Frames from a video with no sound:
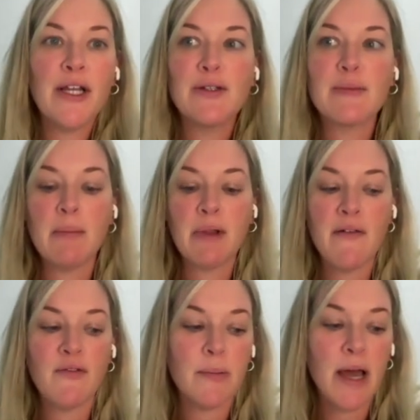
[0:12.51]
I want to
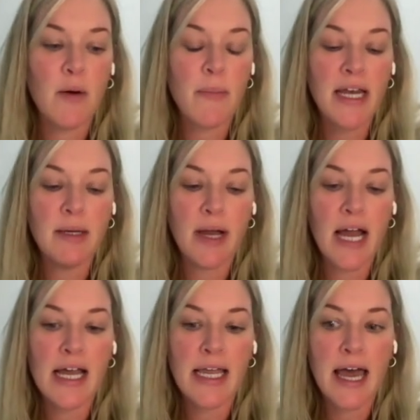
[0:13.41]
use my platform to help
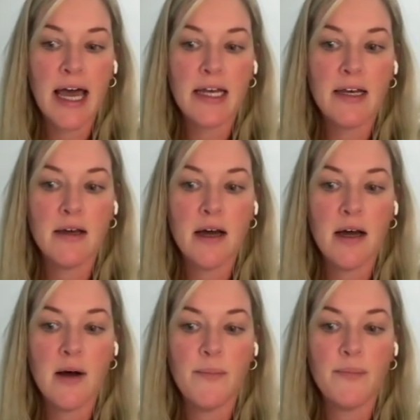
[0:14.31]
any way I
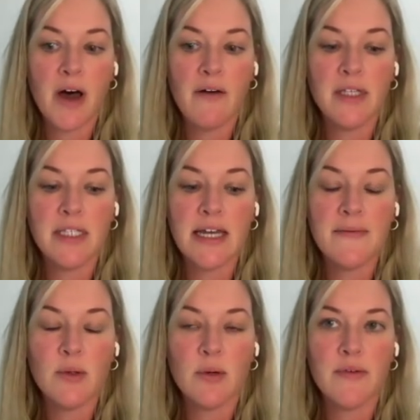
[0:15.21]
can.
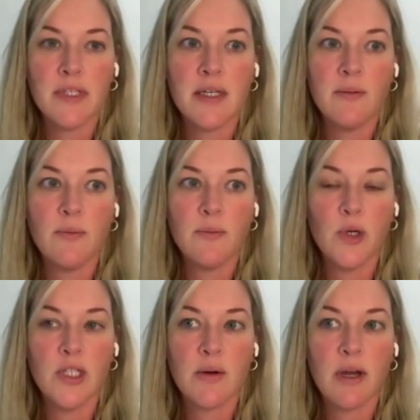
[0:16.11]
Obviously, I've sort of
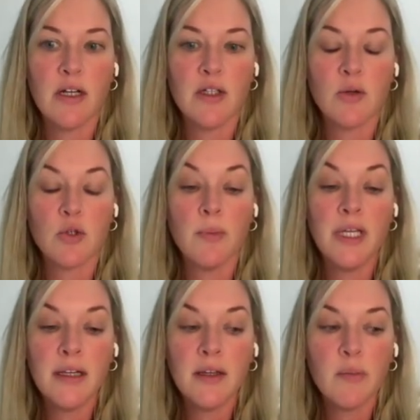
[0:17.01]
seen what's going on
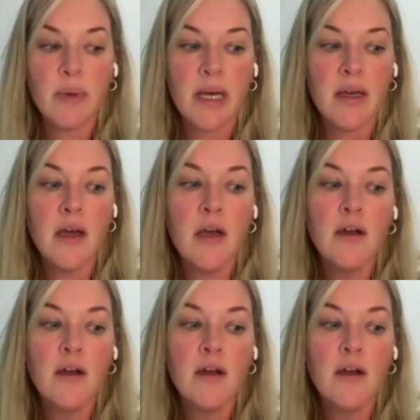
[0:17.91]
social media a little bit,